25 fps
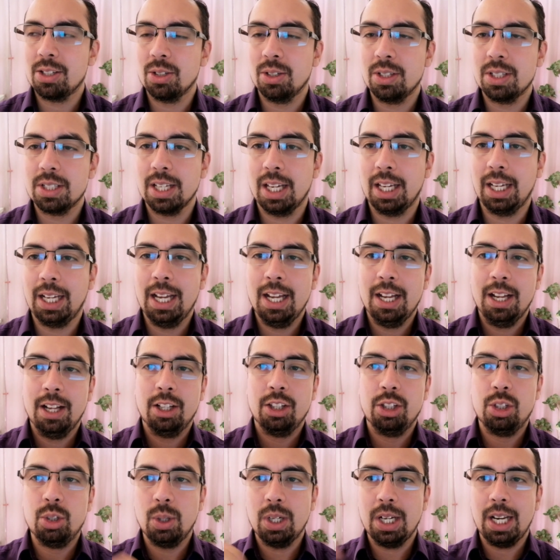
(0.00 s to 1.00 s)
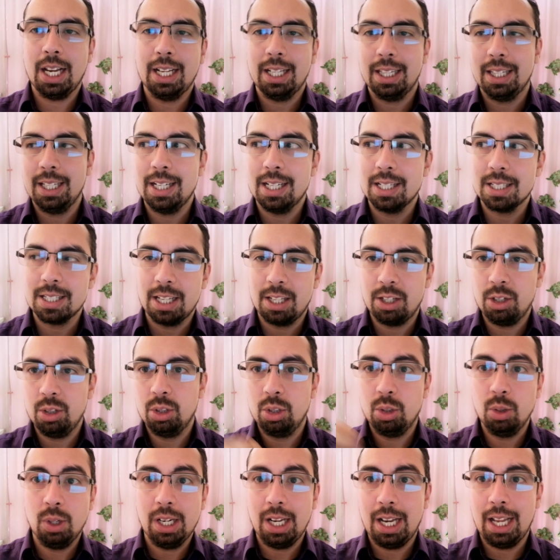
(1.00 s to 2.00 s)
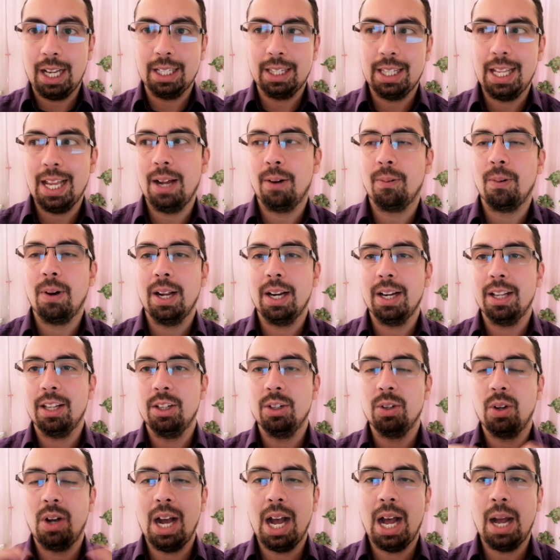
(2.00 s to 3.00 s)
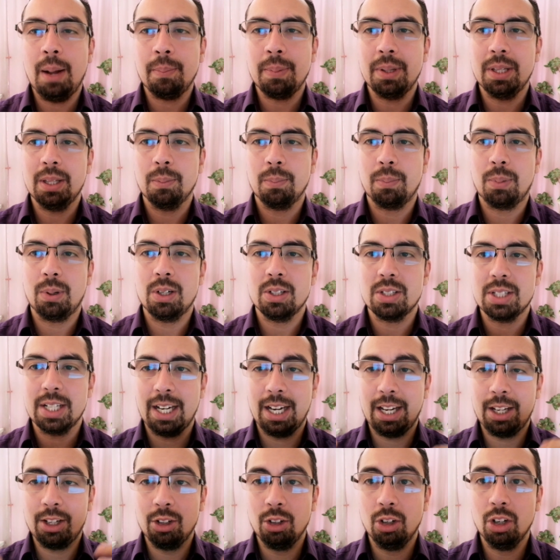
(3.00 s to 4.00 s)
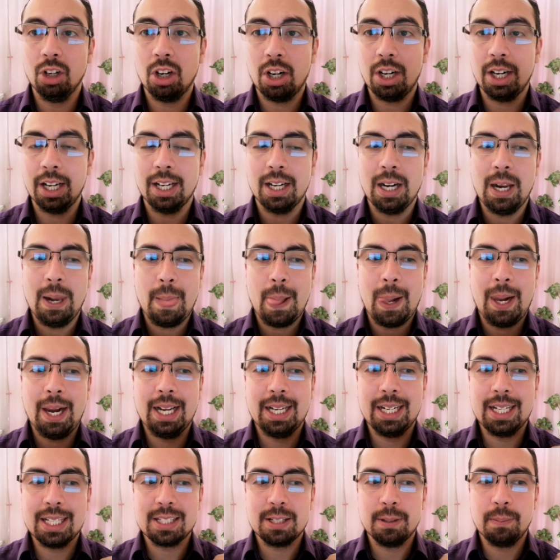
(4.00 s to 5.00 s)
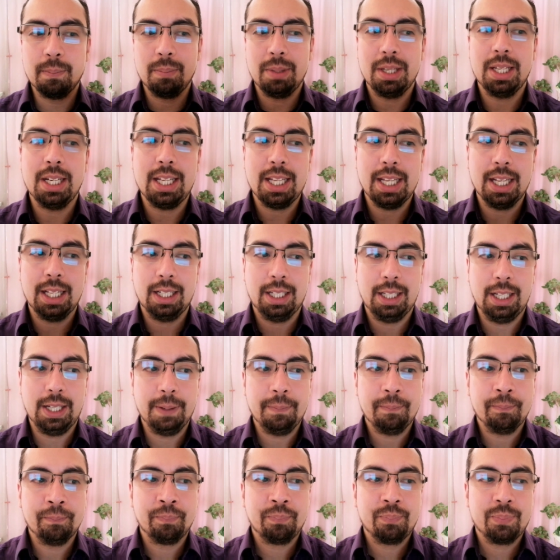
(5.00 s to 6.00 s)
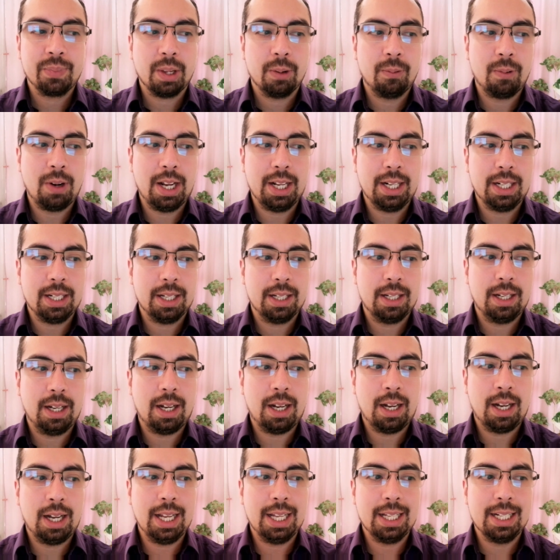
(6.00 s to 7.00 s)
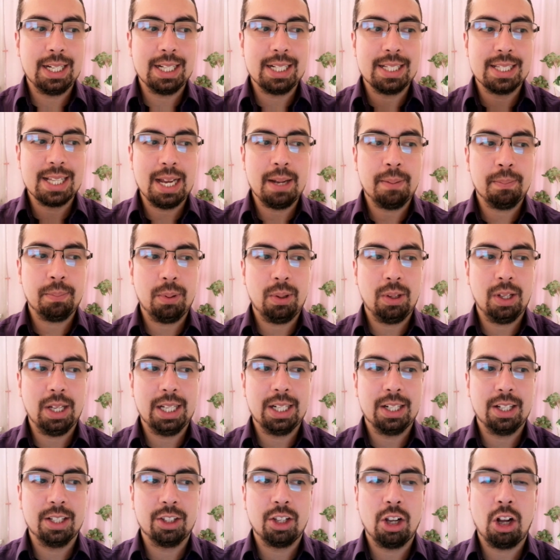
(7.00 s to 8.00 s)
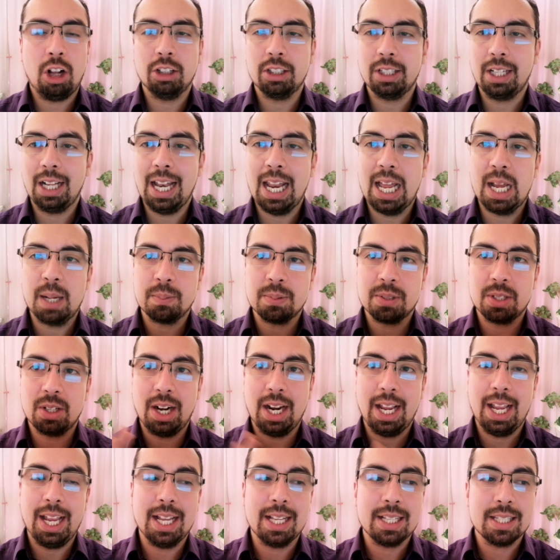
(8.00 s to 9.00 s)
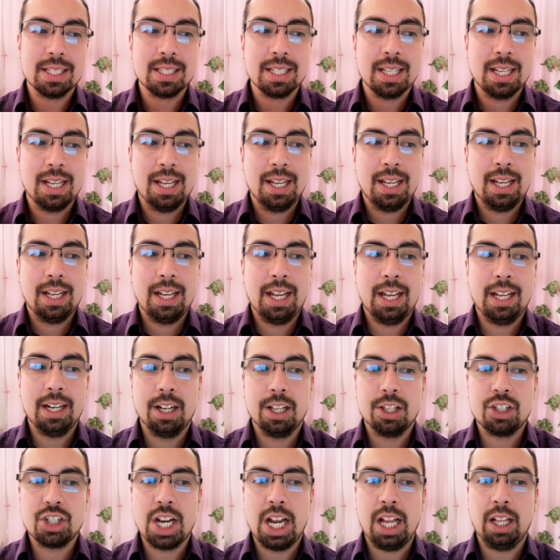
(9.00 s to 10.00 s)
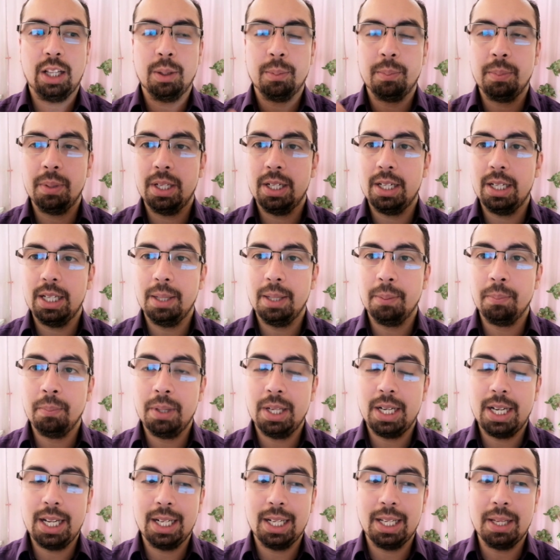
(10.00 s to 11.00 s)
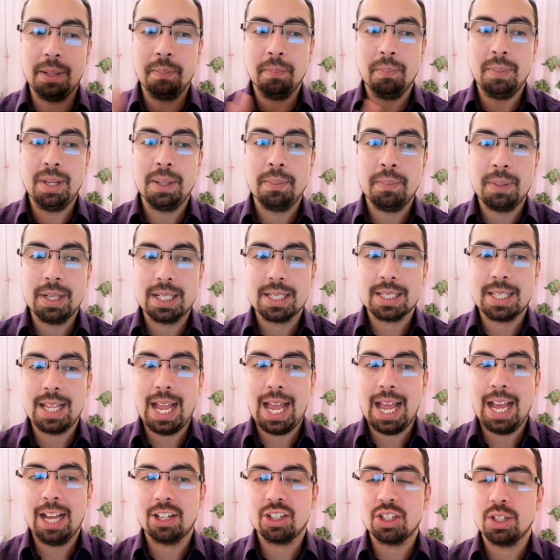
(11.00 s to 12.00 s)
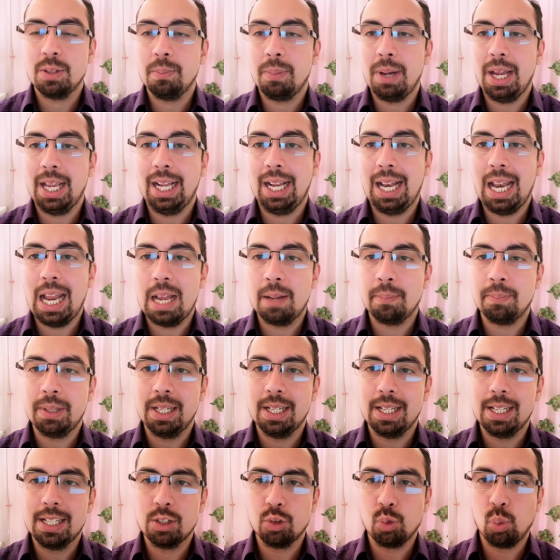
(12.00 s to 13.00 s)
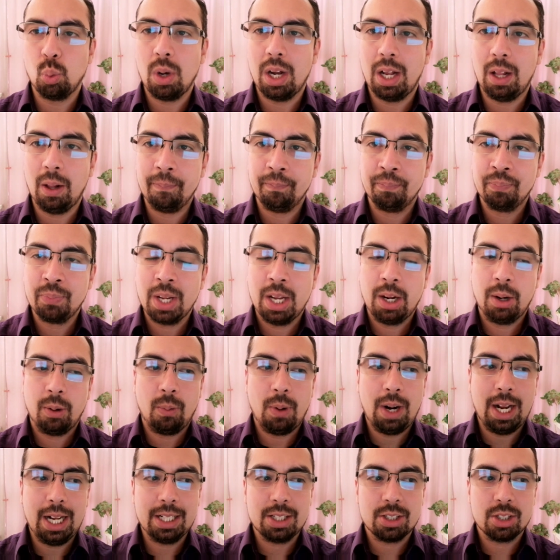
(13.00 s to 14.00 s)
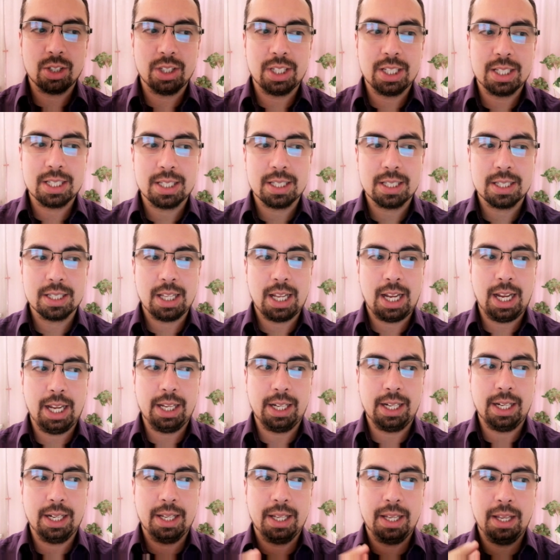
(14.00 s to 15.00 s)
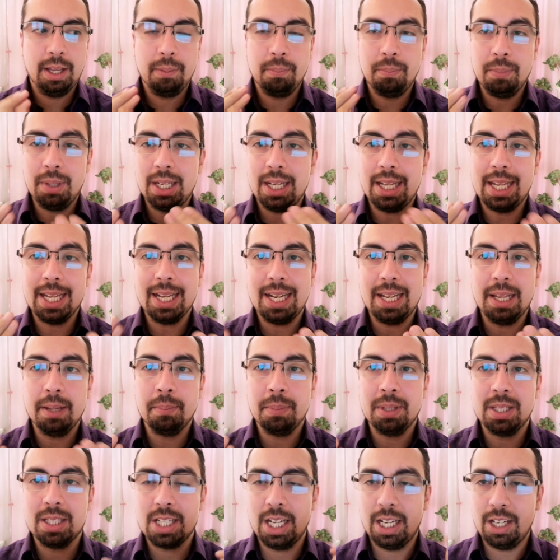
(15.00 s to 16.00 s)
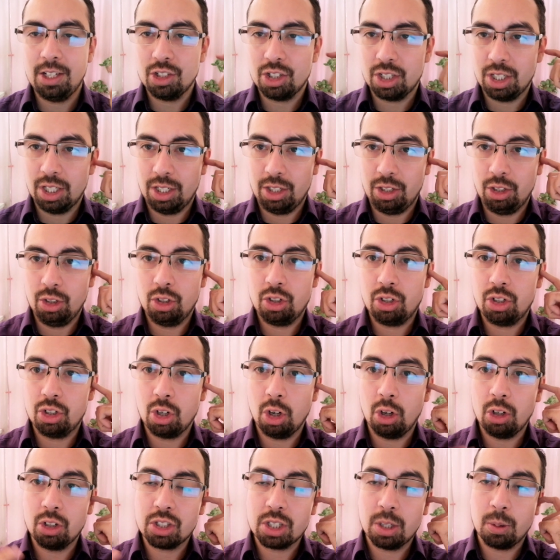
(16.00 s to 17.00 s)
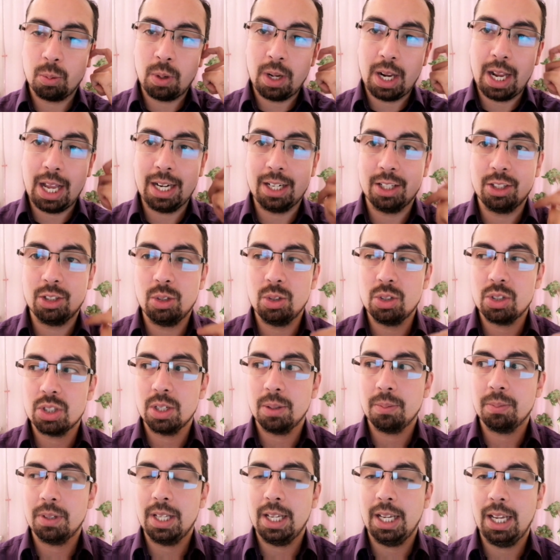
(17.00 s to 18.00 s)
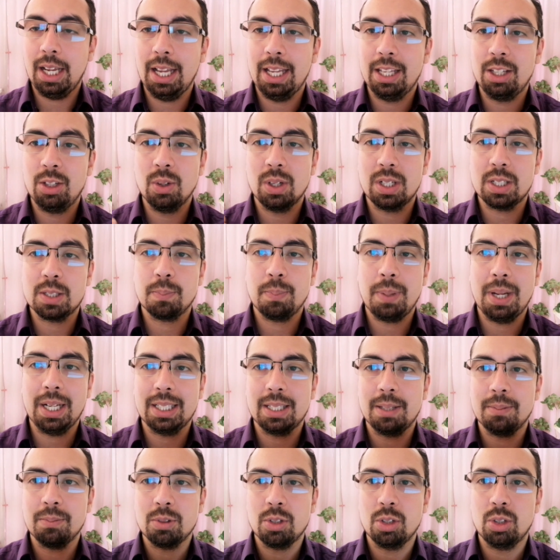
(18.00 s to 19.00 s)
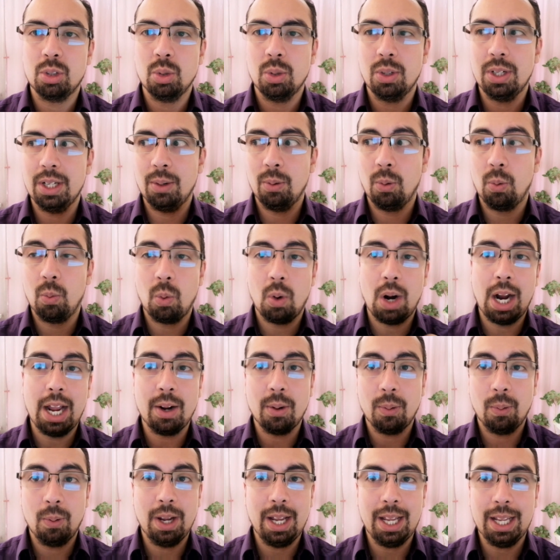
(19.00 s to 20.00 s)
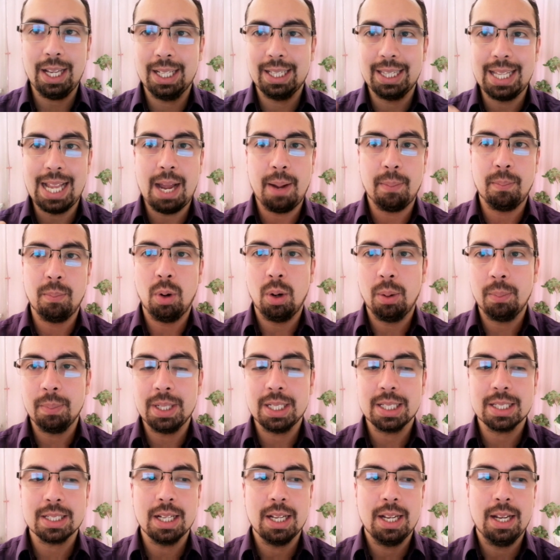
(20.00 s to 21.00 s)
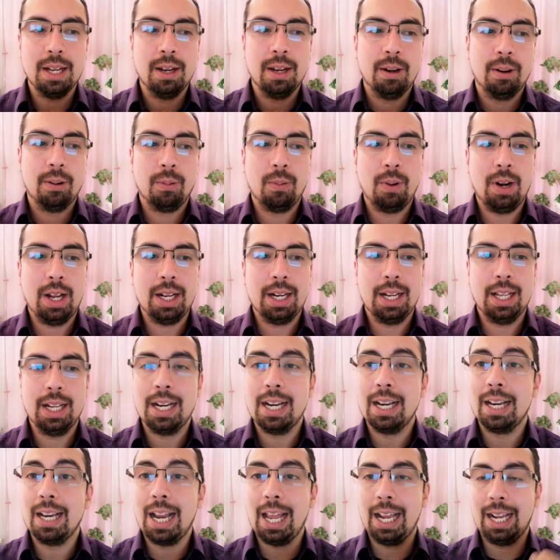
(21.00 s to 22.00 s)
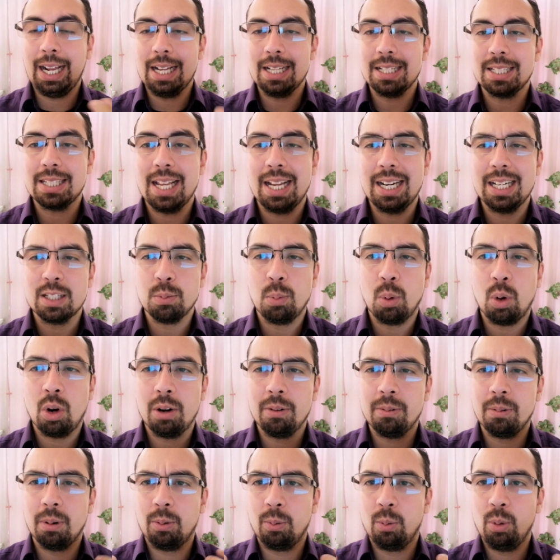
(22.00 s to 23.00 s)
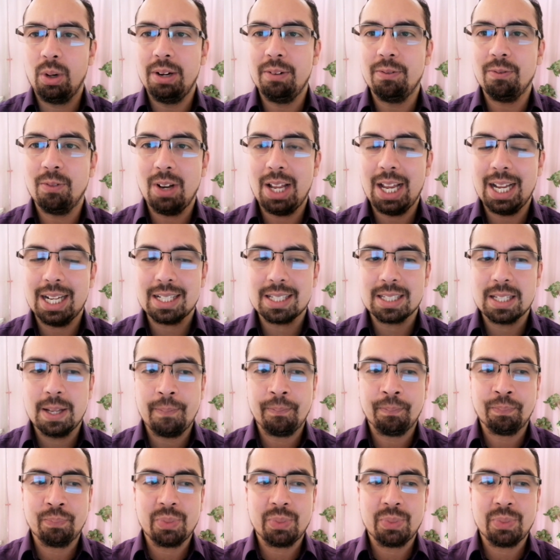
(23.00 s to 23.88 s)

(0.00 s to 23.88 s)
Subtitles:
So it's like, do it like this, and you do it like that, right? And you copy the person and you learn it, and it's immediately, right? An example, an adult claps their hands, and a child immediately mimics the action by clapping as well, right? So this is like immediate imitation. You show someone how to do something and you expect them to do it right away in that moment, right? And like I said, it's more of a reflex.